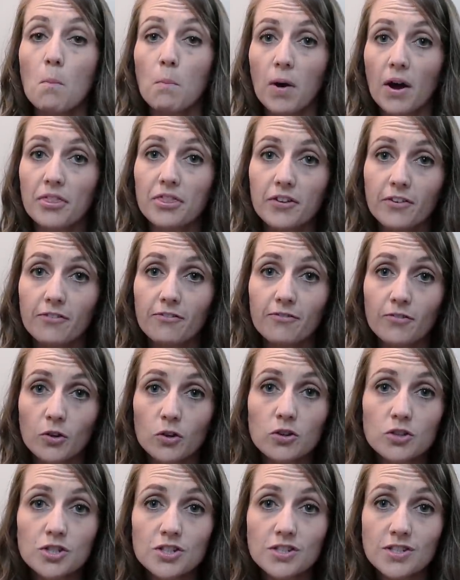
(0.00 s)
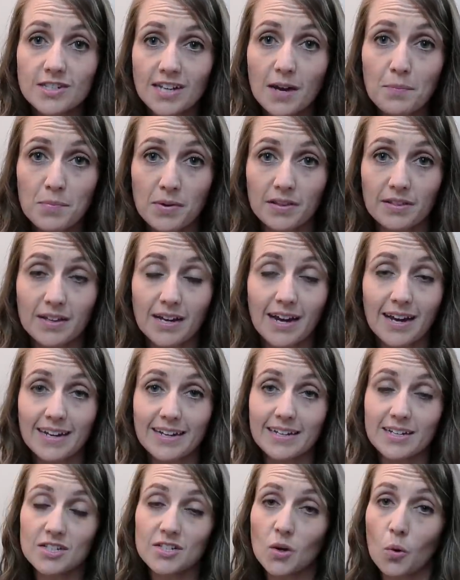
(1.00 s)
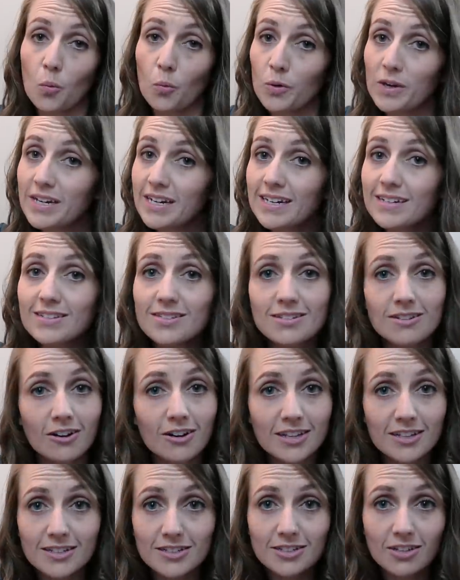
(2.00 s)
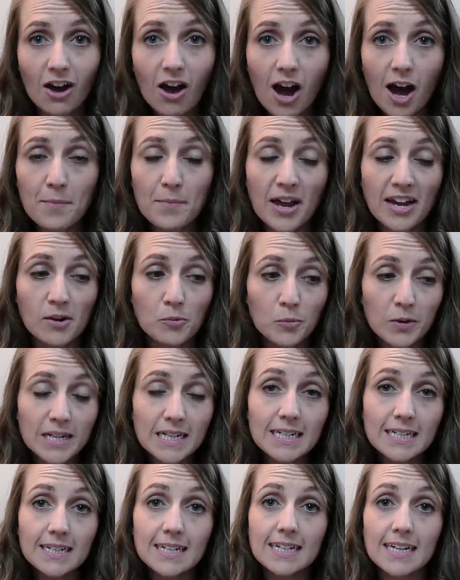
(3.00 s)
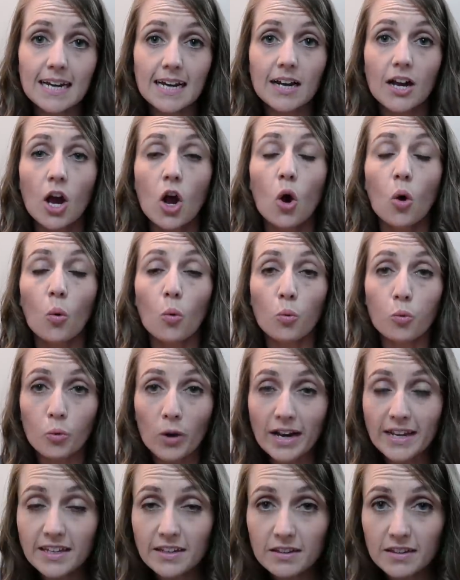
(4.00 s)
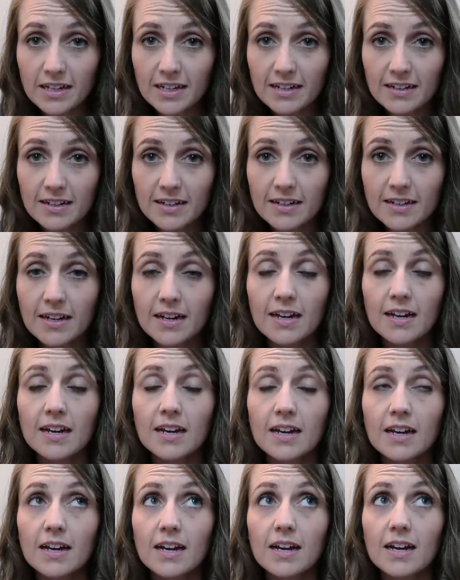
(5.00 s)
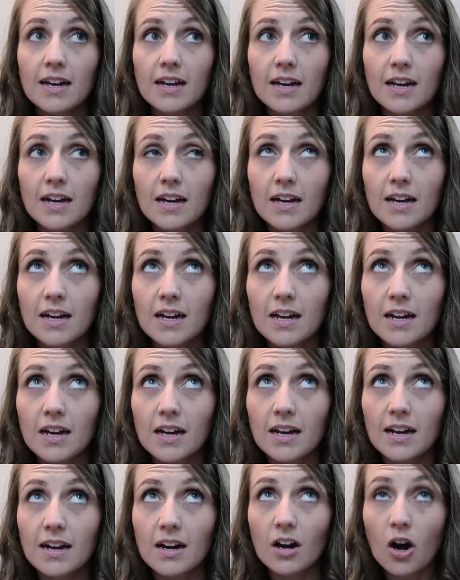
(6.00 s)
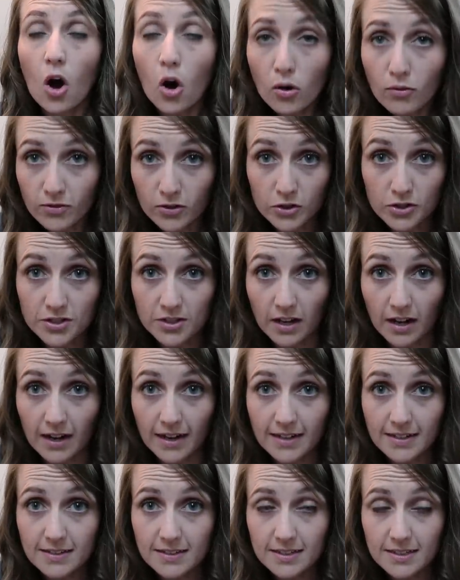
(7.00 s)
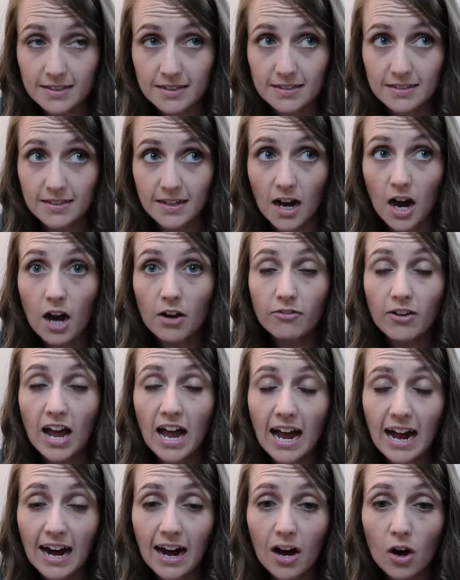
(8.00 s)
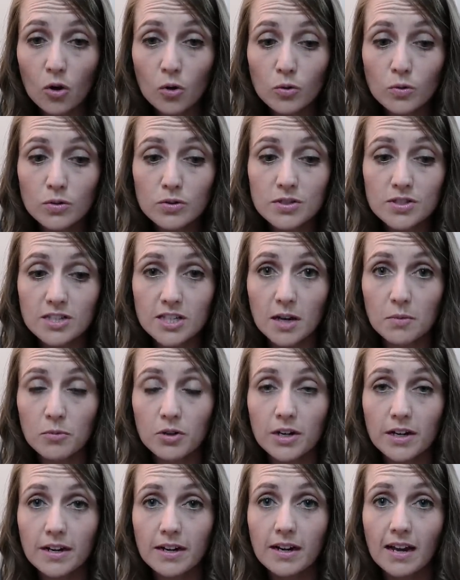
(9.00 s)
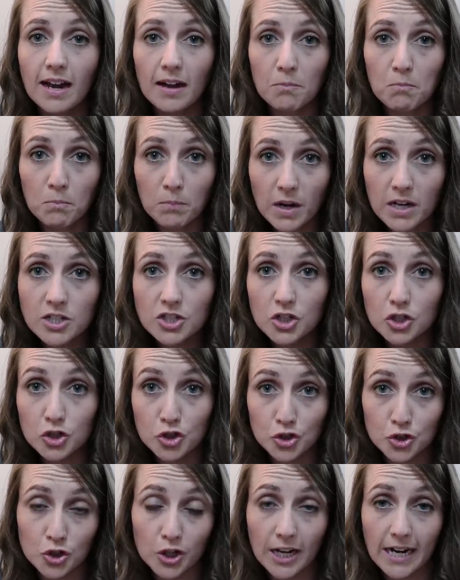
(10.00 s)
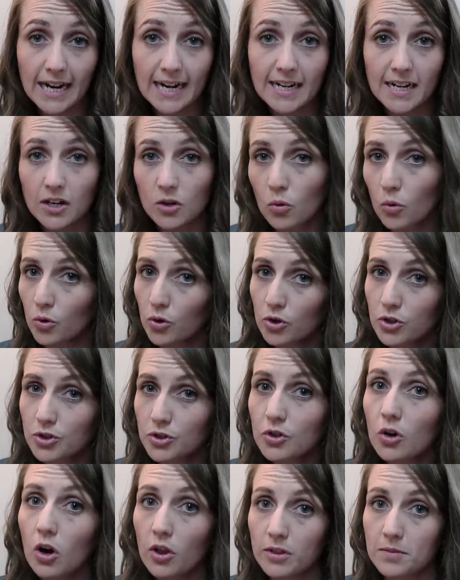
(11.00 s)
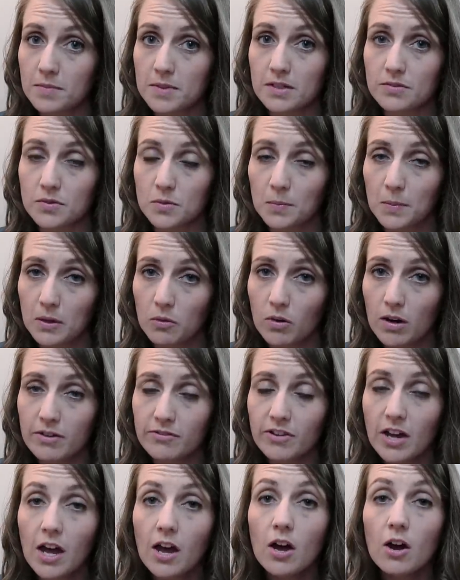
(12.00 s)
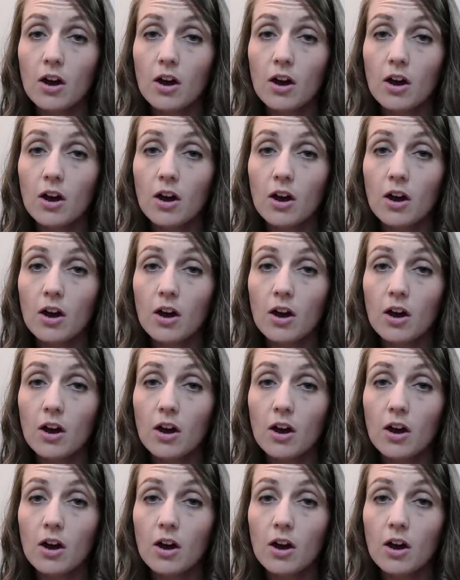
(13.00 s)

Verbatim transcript: But the first step in that is we need to start at the top and we need to get regulated oversight of how someone must train in order to call themselves a midwife.